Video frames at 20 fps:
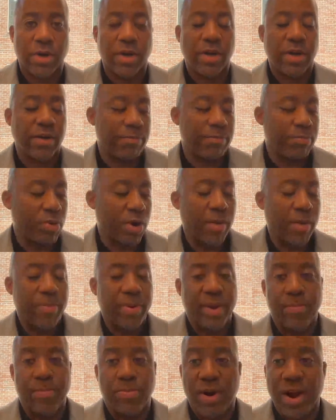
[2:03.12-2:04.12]
of
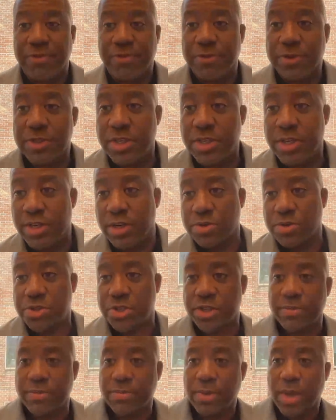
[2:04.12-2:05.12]
Broadband Breakfast, did on
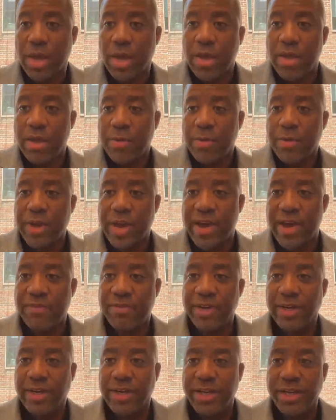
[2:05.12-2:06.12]
Jim. We have
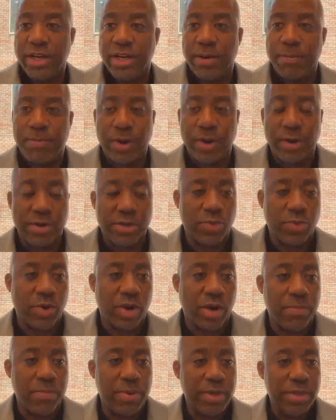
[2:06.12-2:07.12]
a link up there as
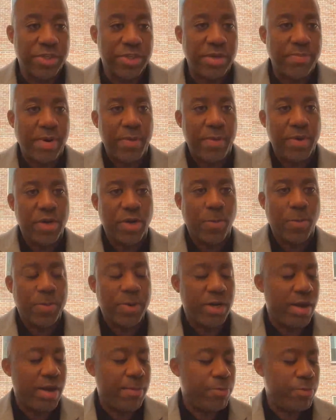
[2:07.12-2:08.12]
well. But Jim, I want to open
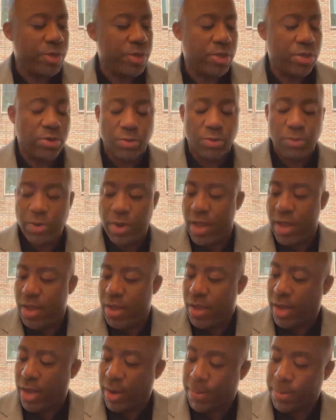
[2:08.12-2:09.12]
it up with you,
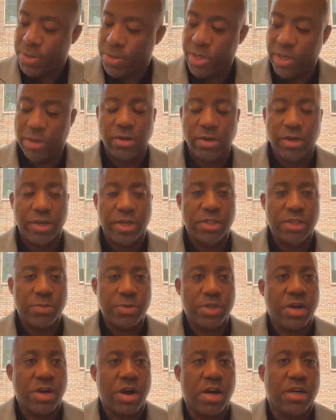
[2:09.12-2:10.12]
uh, particularly as
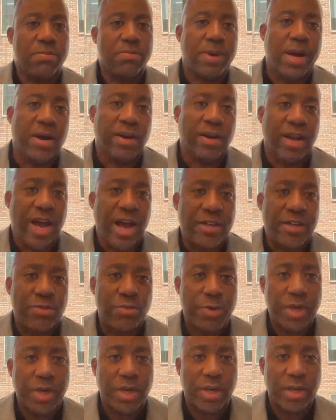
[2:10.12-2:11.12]
we talked about last
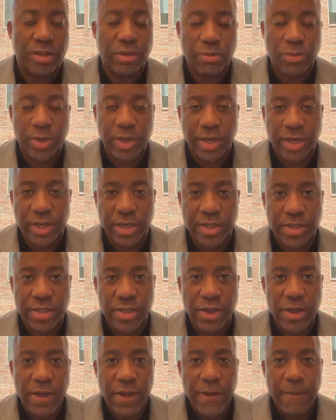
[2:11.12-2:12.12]
week in the woodlands,
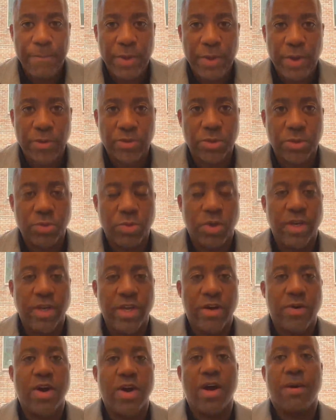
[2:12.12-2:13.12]
you know, to
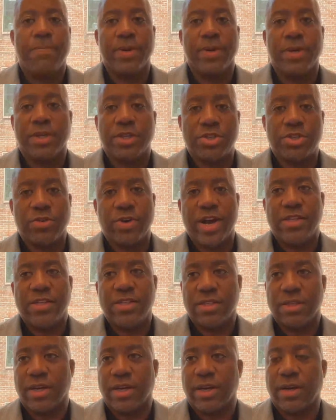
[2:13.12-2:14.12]
clear up and
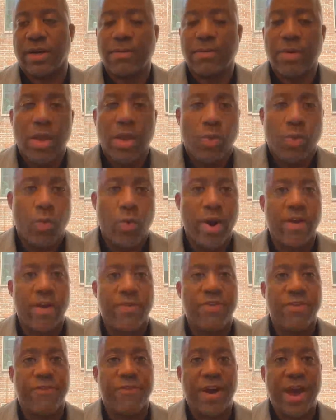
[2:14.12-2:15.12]
address uh, where
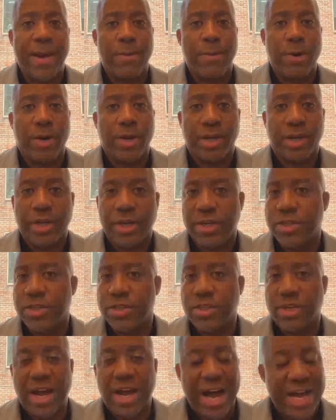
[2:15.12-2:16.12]
the fabric
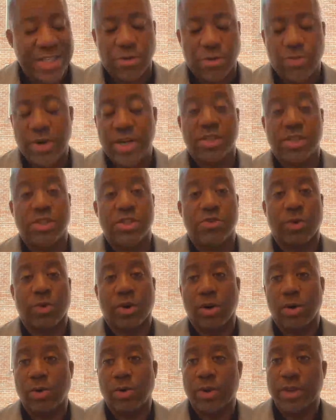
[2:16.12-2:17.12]
is, CostQuest's
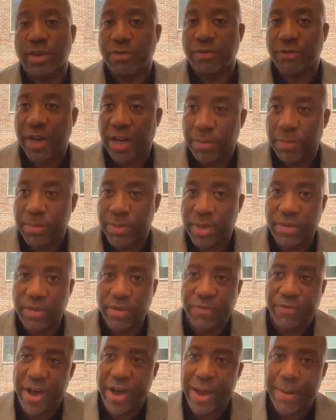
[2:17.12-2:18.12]
role in development of
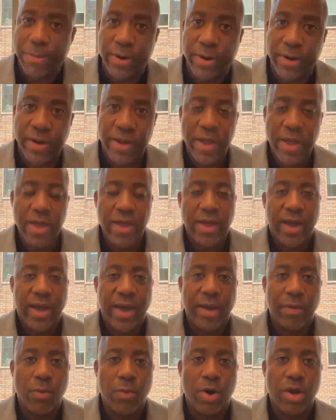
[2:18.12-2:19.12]
the fabric,
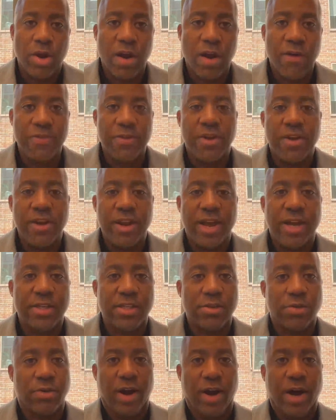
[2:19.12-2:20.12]
and what are the
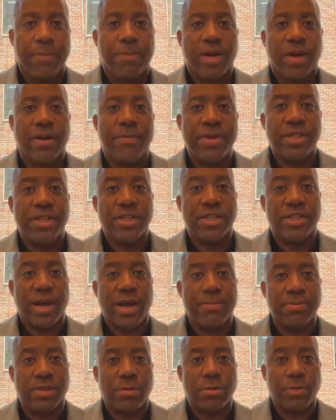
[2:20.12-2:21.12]
next sort of upcoming
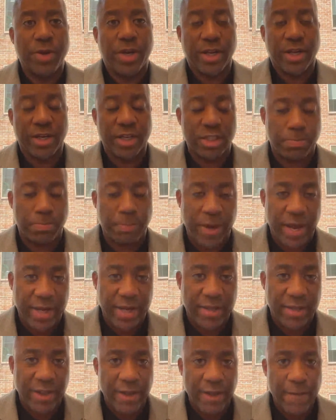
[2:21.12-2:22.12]
steps that we can
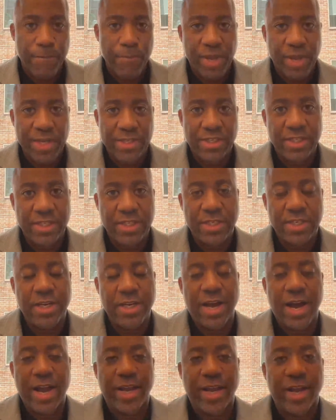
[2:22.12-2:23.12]
expect as
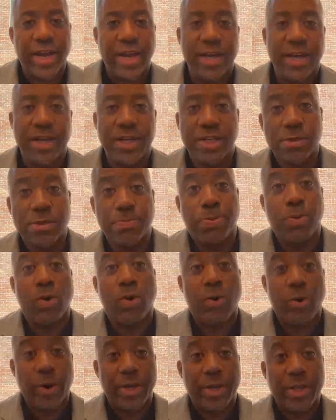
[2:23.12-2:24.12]
NTIA is
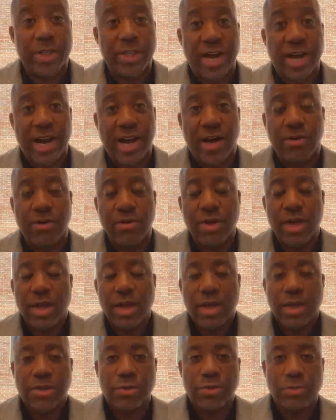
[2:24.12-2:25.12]
poised now
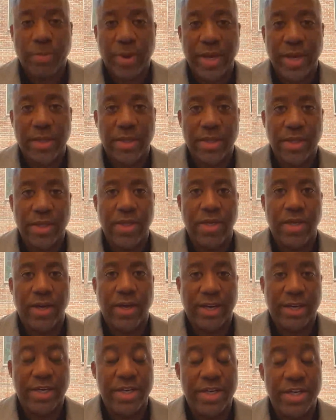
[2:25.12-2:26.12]
to make the uh,
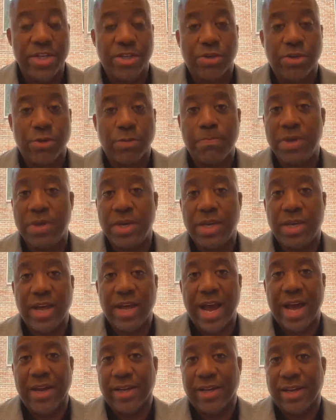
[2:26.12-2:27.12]
initial BEAD
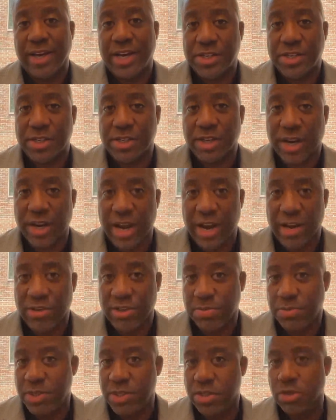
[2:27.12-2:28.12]
allocation
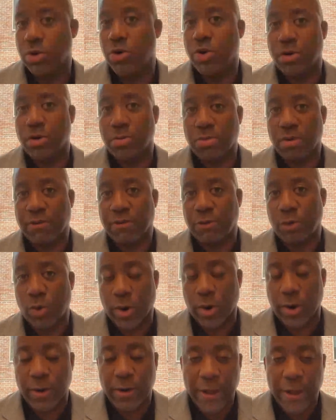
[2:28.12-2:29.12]
announcements on or
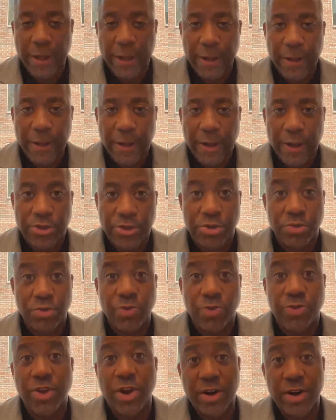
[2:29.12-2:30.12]
before uh,
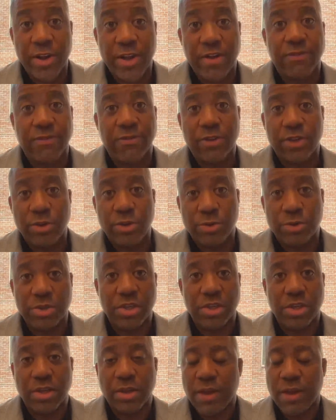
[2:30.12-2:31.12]
June 30th
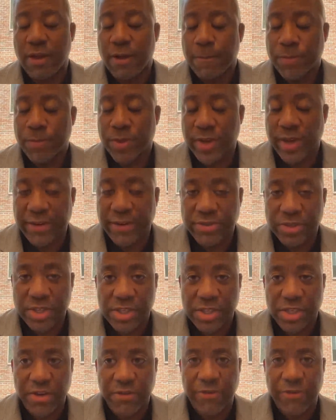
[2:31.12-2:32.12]
using the
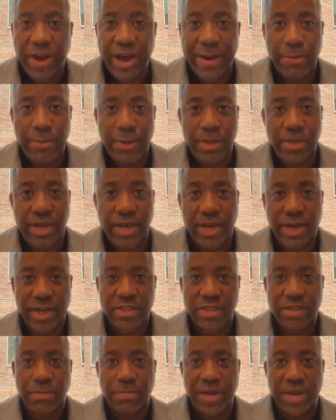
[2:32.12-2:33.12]
FCC fabric data
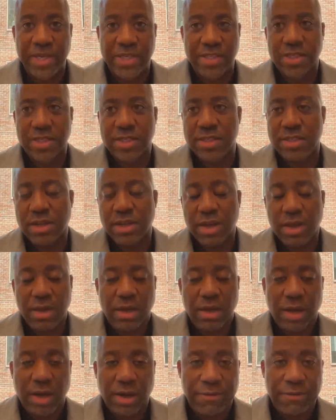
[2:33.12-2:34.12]
as the basis
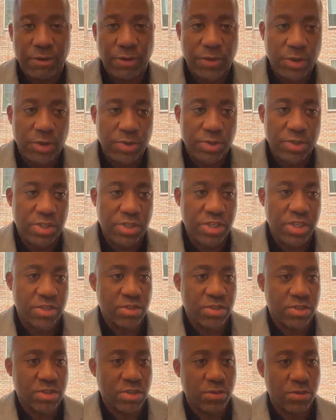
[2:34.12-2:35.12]
uh, for those
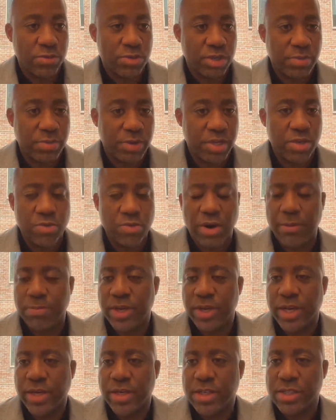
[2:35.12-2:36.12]
decisions. So, Jim, can you
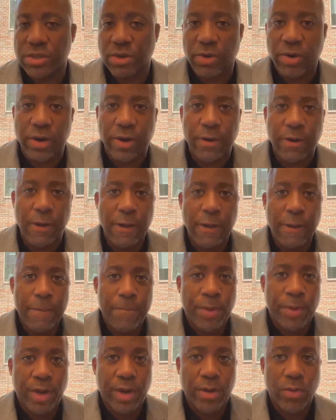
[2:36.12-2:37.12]
update us on
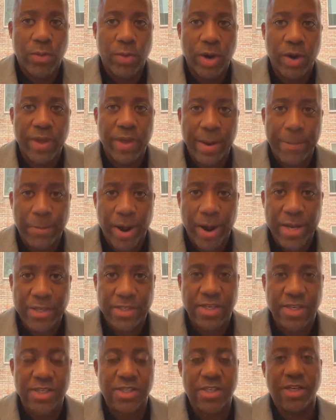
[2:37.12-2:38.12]
uh, where that
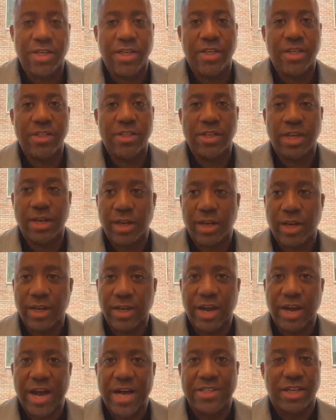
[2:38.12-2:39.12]
process is and,
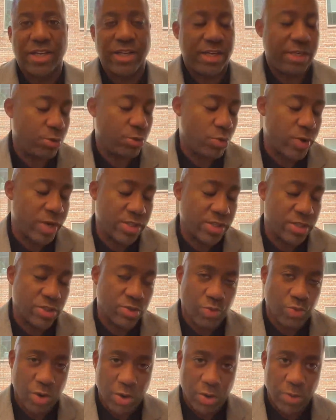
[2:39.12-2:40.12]
and
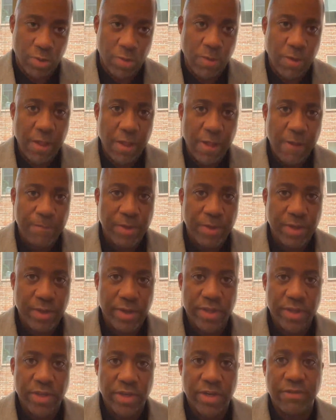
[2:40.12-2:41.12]
CostQuest's role in,
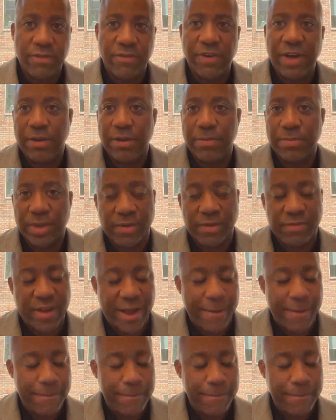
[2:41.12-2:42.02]
in, the development of that?